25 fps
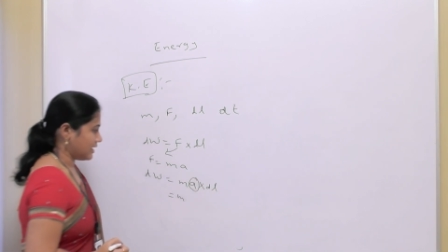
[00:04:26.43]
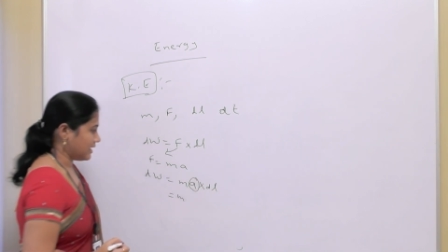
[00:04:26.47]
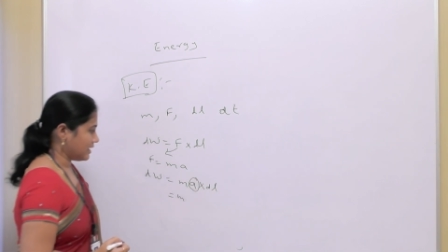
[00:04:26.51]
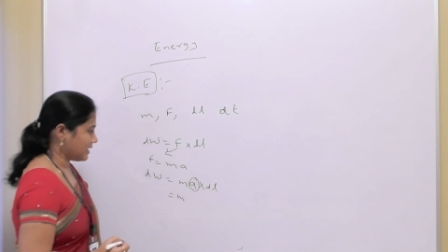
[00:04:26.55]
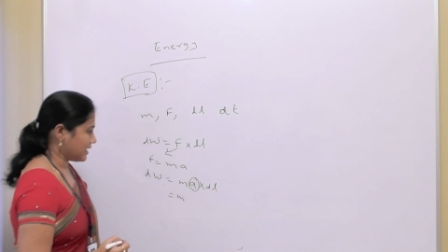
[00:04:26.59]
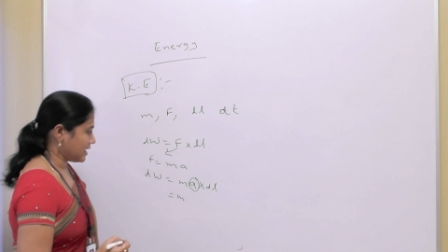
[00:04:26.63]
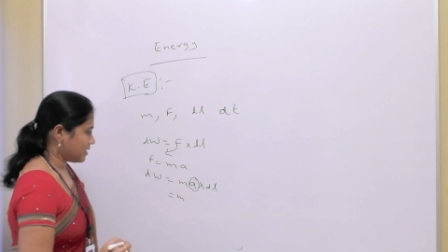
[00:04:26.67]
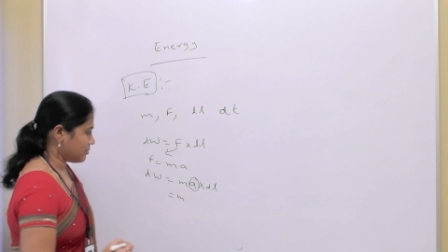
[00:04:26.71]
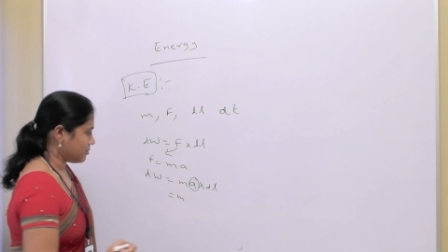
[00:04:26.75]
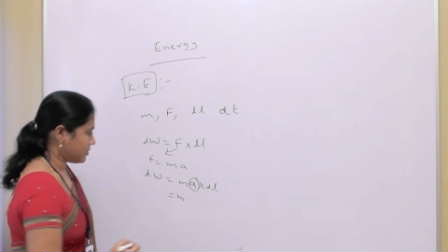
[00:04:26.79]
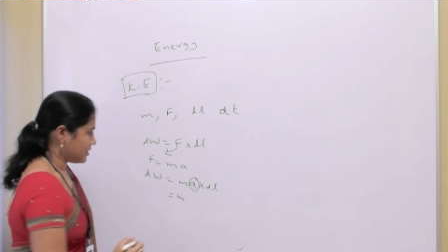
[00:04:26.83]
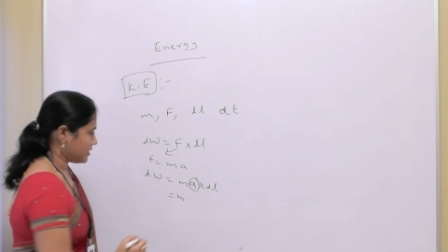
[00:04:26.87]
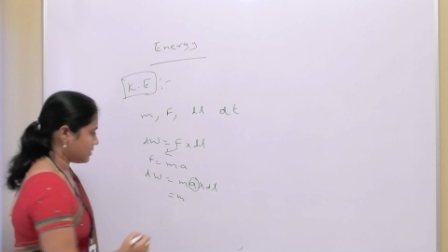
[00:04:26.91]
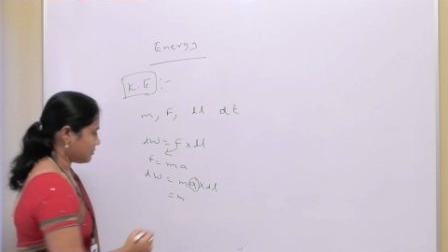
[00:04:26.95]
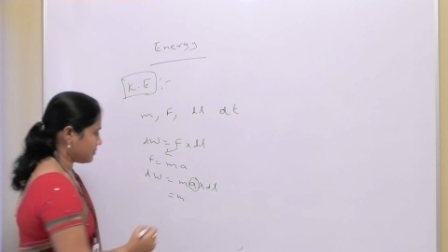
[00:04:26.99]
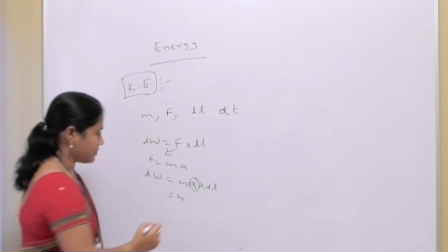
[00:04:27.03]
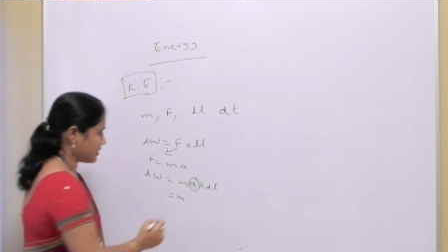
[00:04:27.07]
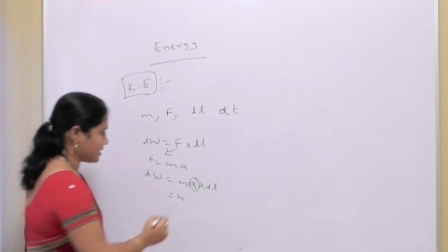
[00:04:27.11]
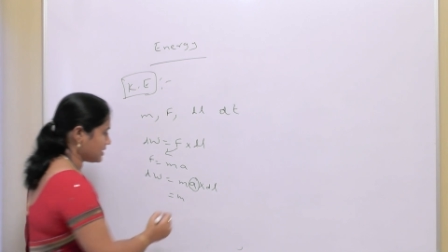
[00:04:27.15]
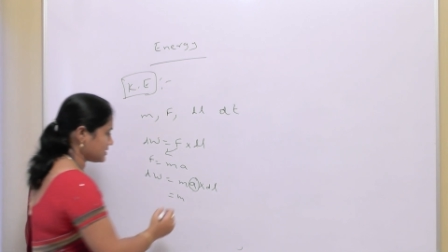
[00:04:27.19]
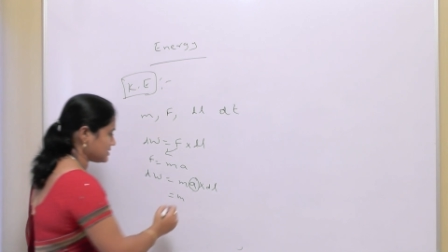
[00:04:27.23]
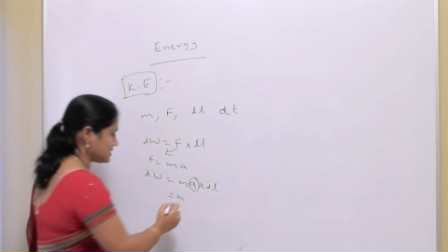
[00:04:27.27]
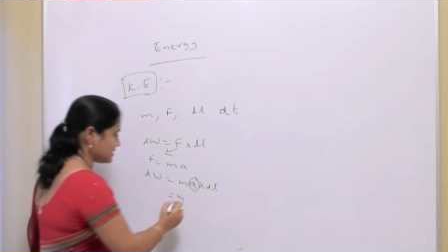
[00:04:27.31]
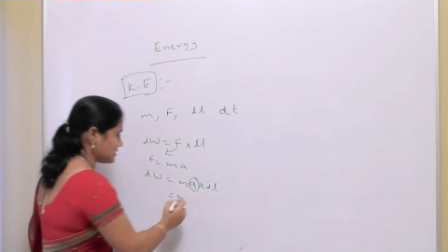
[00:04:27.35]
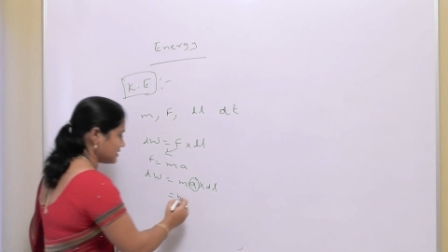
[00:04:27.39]
it can be
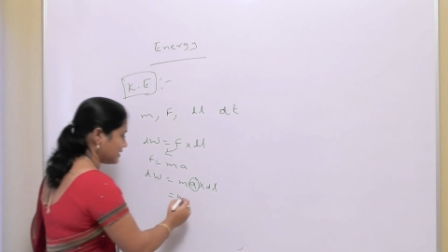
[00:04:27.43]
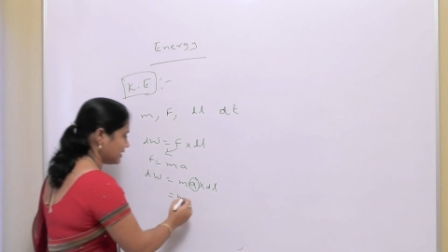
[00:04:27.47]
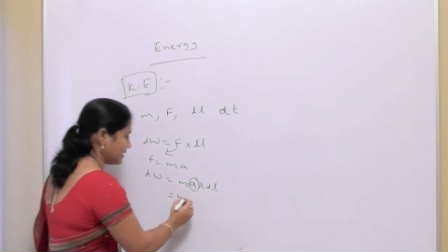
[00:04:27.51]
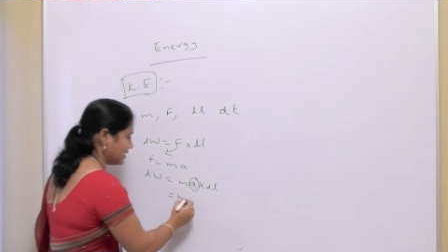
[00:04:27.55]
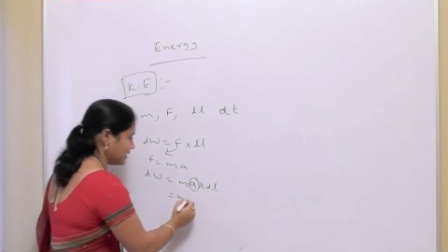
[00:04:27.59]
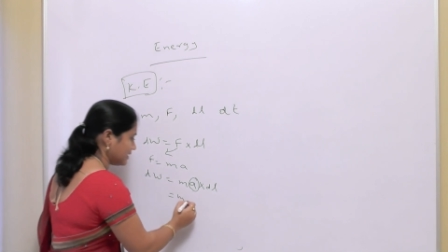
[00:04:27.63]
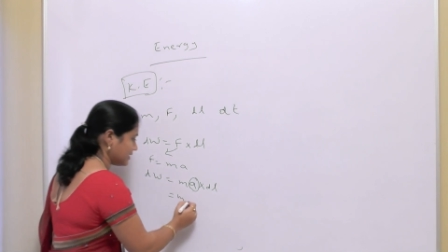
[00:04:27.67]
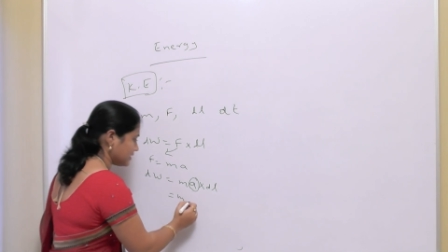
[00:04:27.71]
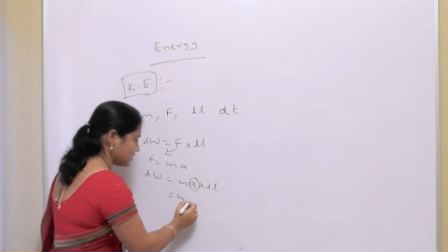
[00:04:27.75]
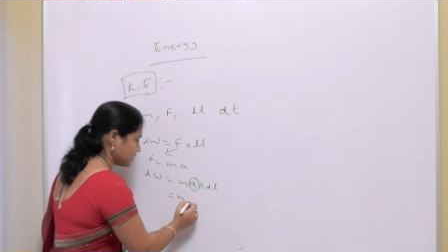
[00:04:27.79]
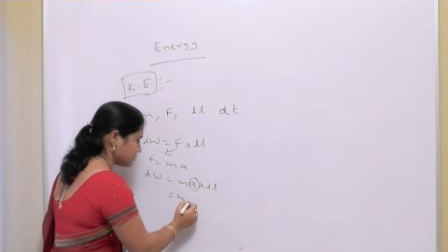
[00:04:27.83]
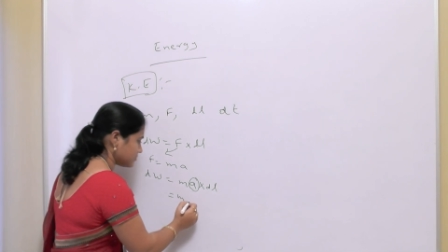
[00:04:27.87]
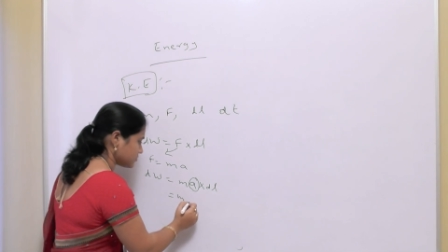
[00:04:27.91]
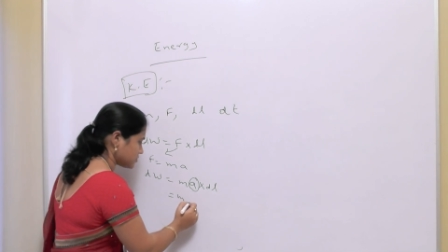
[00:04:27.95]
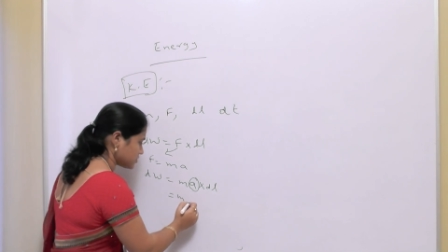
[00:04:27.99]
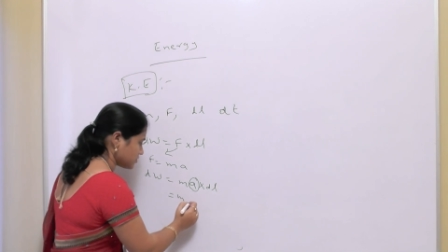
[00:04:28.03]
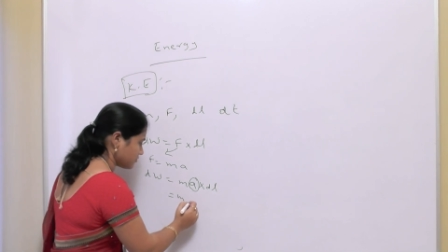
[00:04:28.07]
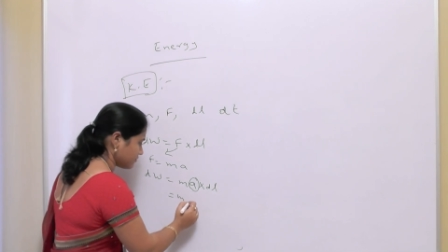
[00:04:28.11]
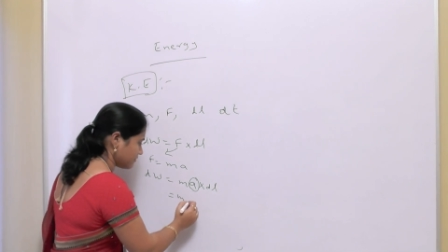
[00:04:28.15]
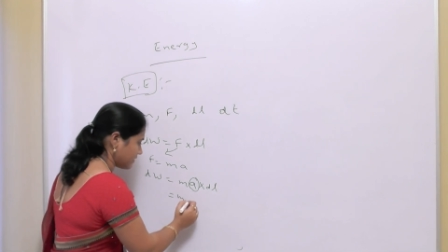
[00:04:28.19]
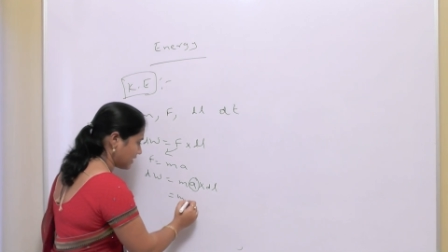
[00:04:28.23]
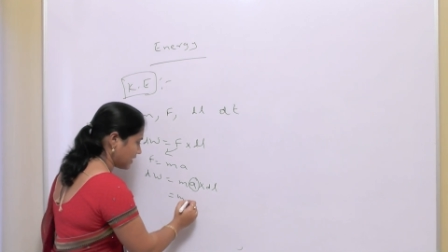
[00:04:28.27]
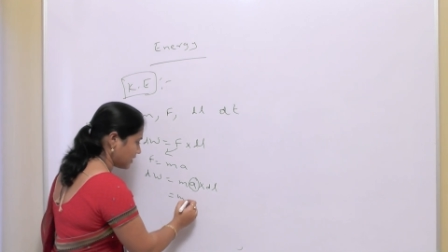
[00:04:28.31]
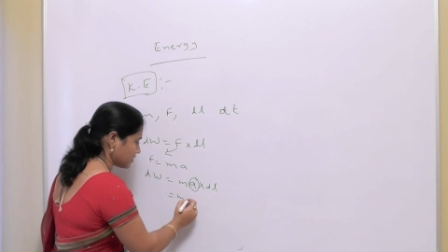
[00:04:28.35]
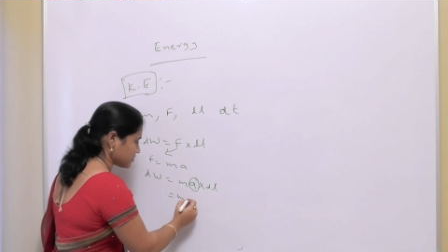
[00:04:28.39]
represented in terms of
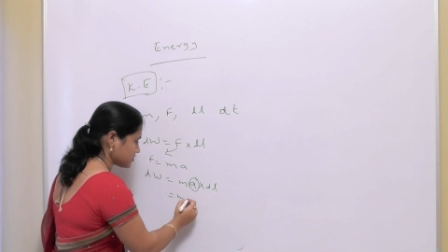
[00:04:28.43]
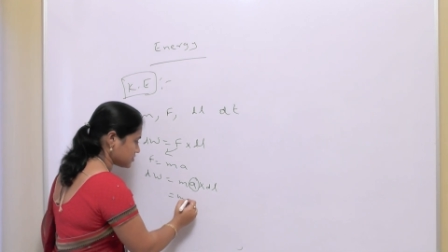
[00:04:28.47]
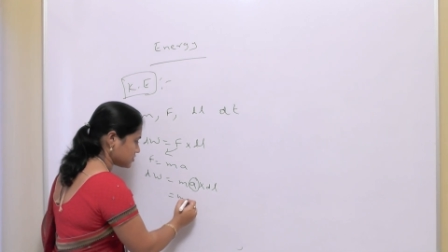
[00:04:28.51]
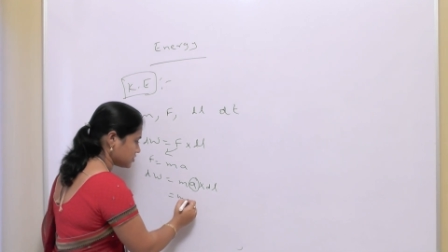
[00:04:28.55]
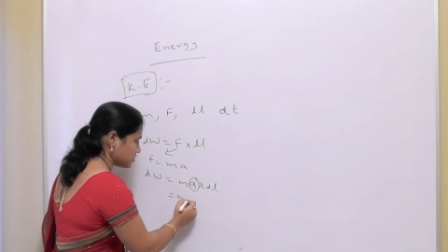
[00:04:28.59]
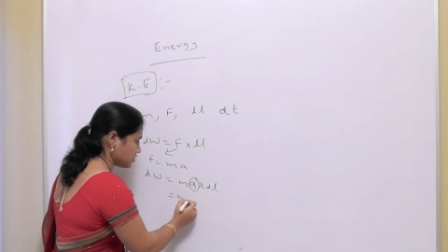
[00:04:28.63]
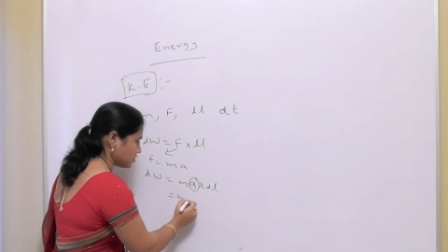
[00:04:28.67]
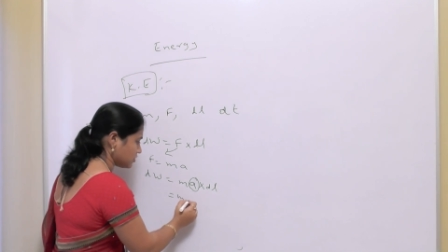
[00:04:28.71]
velocity